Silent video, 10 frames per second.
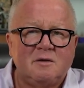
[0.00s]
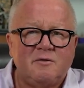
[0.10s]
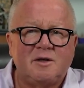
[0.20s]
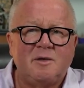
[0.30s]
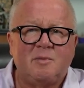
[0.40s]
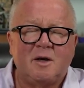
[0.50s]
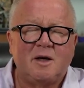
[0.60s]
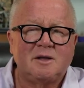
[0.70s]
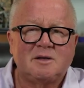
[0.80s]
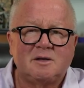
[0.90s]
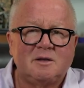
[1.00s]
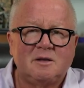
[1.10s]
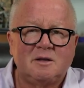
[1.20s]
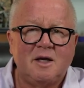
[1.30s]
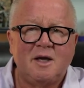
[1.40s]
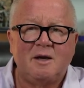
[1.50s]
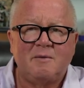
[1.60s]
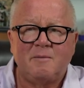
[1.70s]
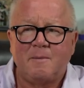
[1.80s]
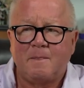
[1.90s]
50 plus. Yeah.
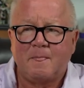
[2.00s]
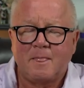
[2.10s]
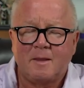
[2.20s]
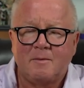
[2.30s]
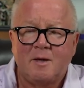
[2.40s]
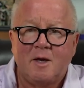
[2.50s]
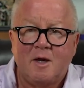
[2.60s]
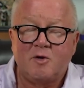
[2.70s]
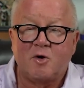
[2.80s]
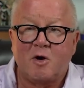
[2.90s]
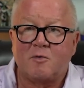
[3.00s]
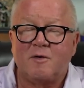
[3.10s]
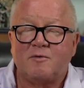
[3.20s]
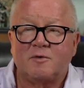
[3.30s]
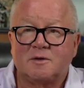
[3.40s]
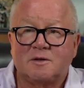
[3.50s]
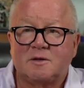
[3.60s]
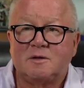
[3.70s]
And they're all referenced.